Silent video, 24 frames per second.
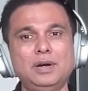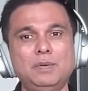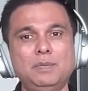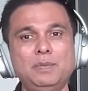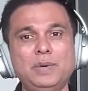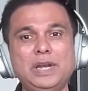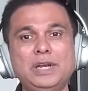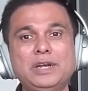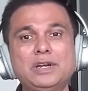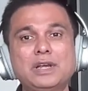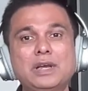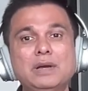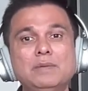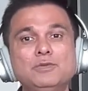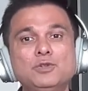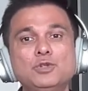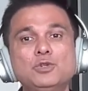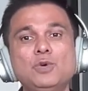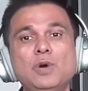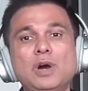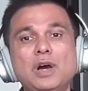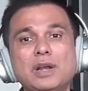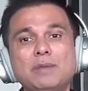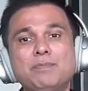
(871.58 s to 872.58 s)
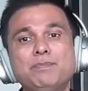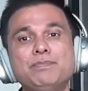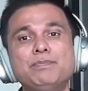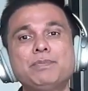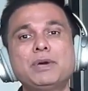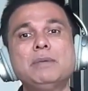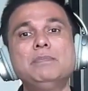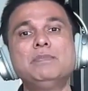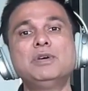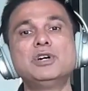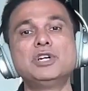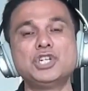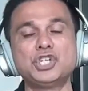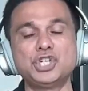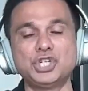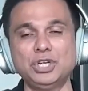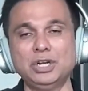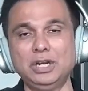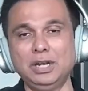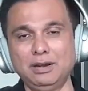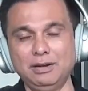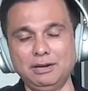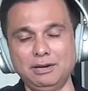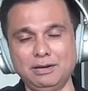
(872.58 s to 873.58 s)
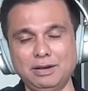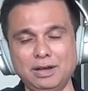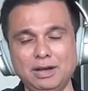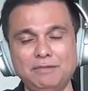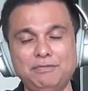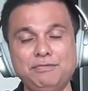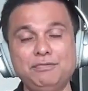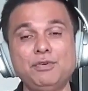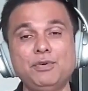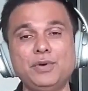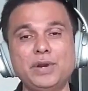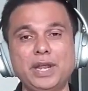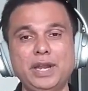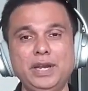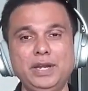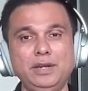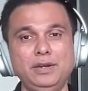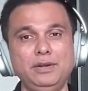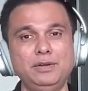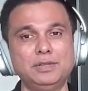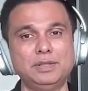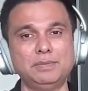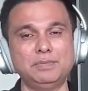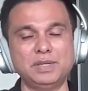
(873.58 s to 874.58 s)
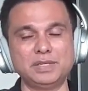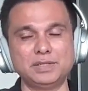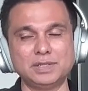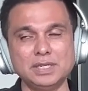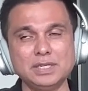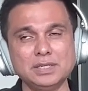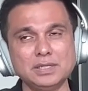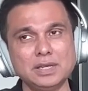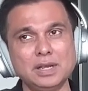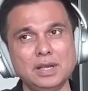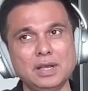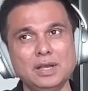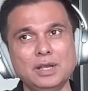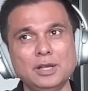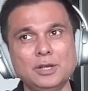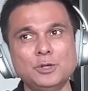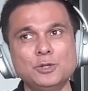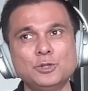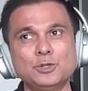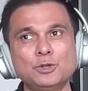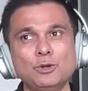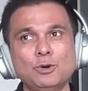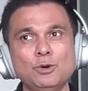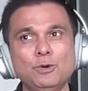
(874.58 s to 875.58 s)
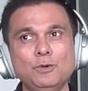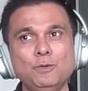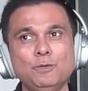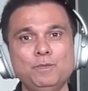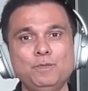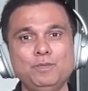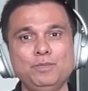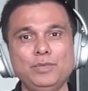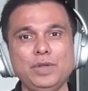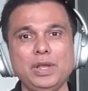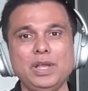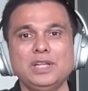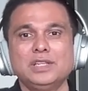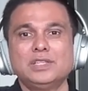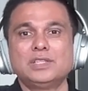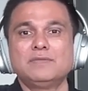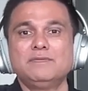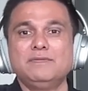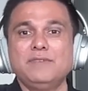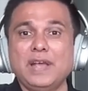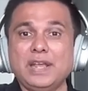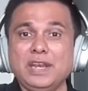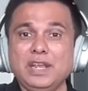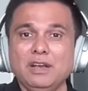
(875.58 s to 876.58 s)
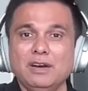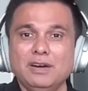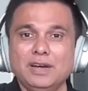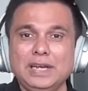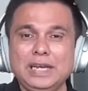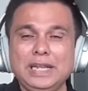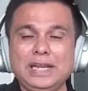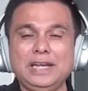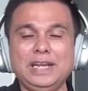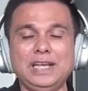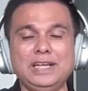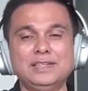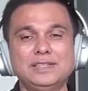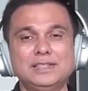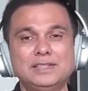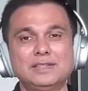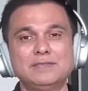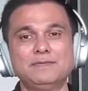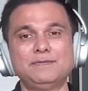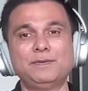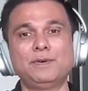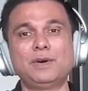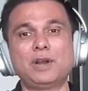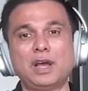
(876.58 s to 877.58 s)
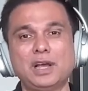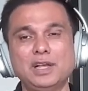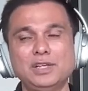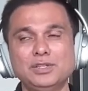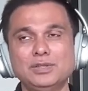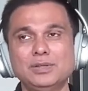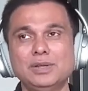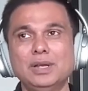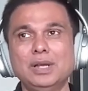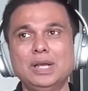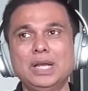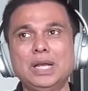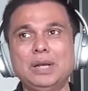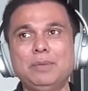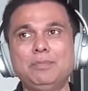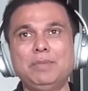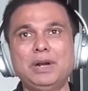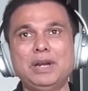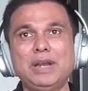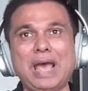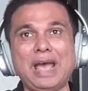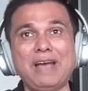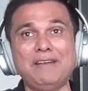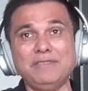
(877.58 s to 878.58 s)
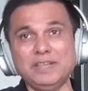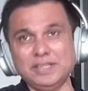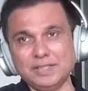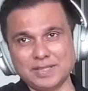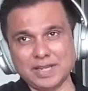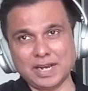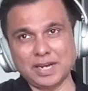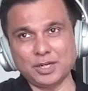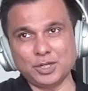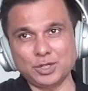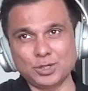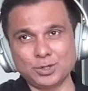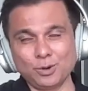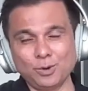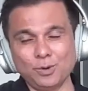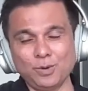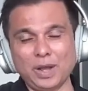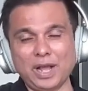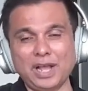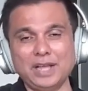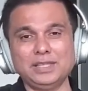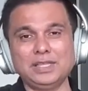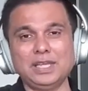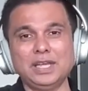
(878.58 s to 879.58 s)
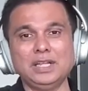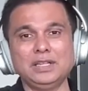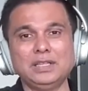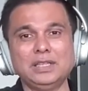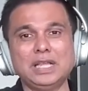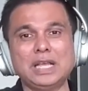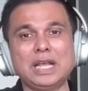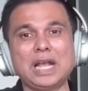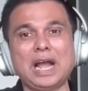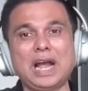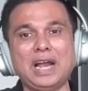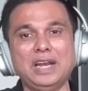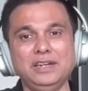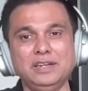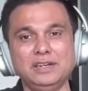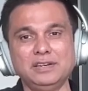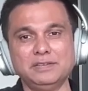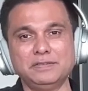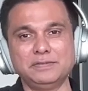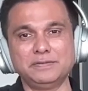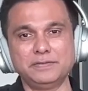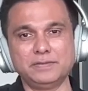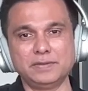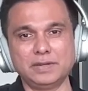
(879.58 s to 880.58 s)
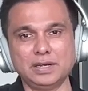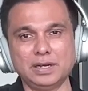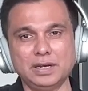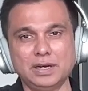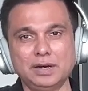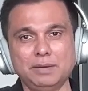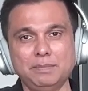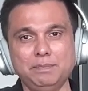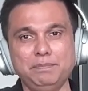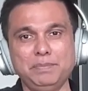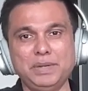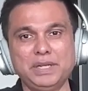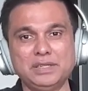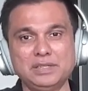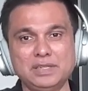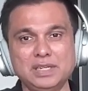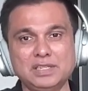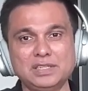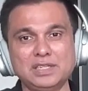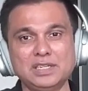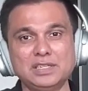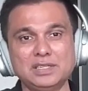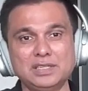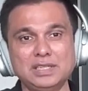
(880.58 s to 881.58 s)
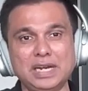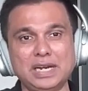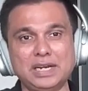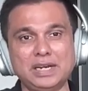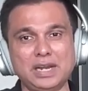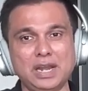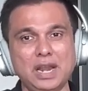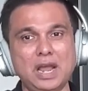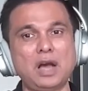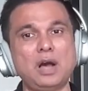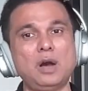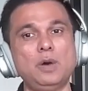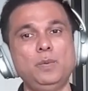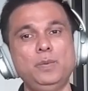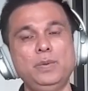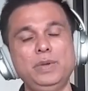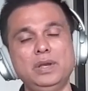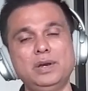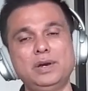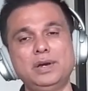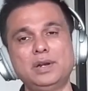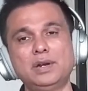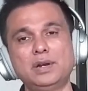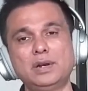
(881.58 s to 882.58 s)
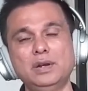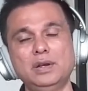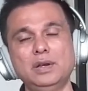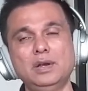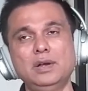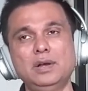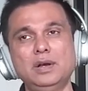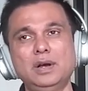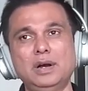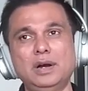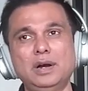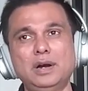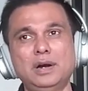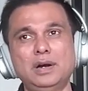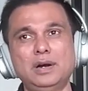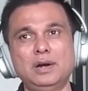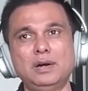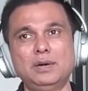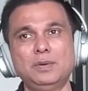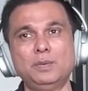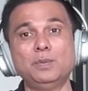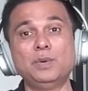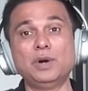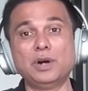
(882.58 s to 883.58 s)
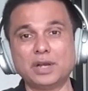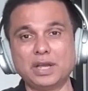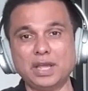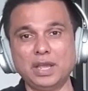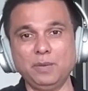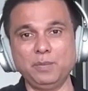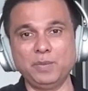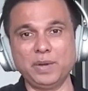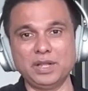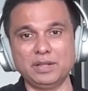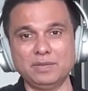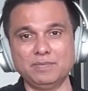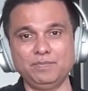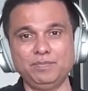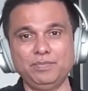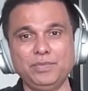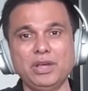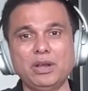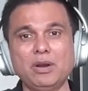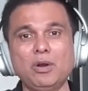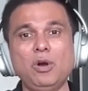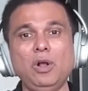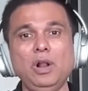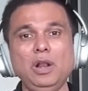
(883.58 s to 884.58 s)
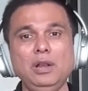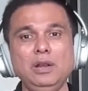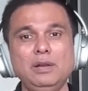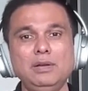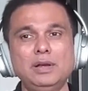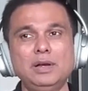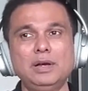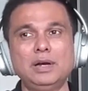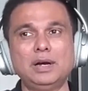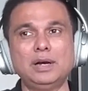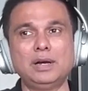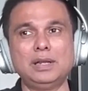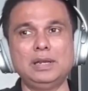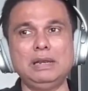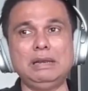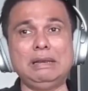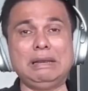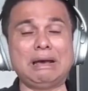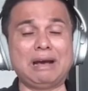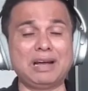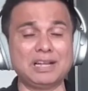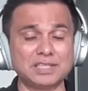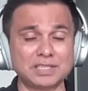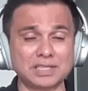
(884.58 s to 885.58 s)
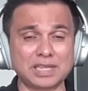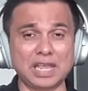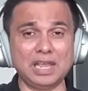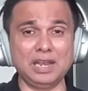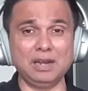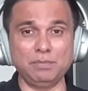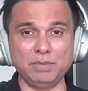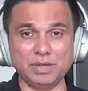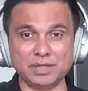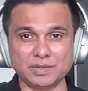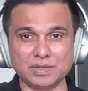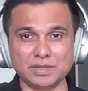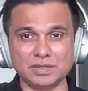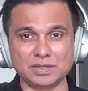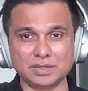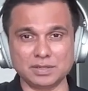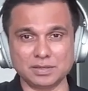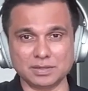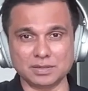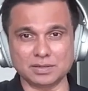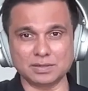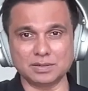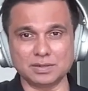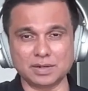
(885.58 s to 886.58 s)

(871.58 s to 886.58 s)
when it comes to our commercial foray into the business. So it's very early days for us. But having said so, I think the kind of businesses that now we are working with, they're all large scale businesses,